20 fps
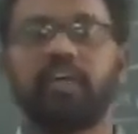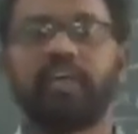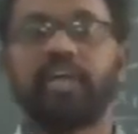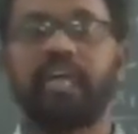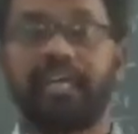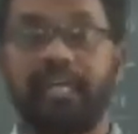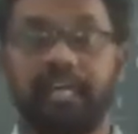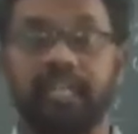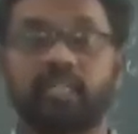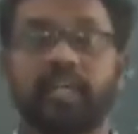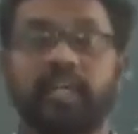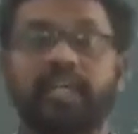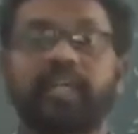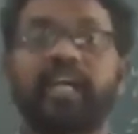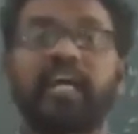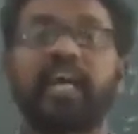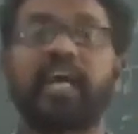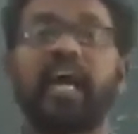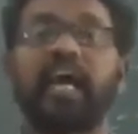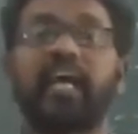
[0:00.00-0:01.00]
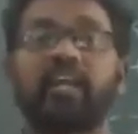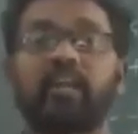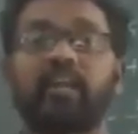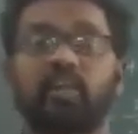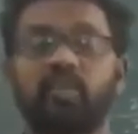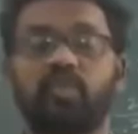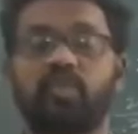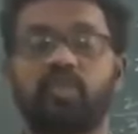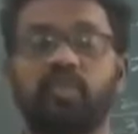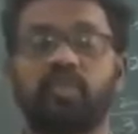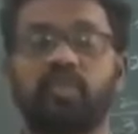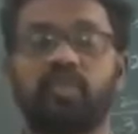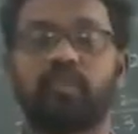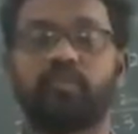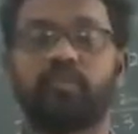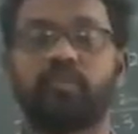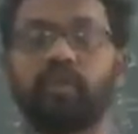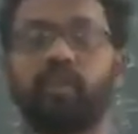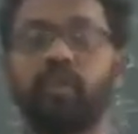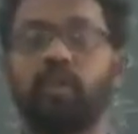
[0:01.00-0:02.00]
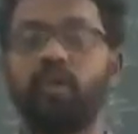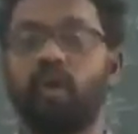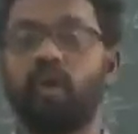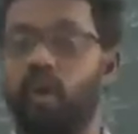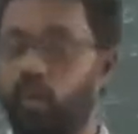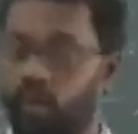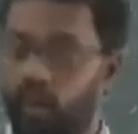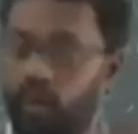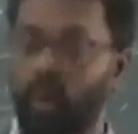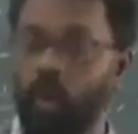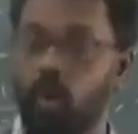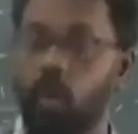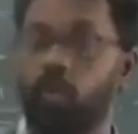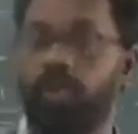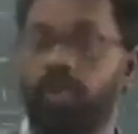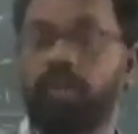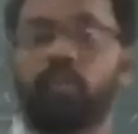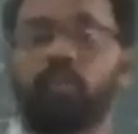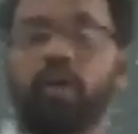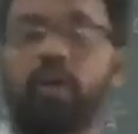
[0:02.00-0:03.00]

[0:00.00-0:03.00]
intersecting lines. We'll go with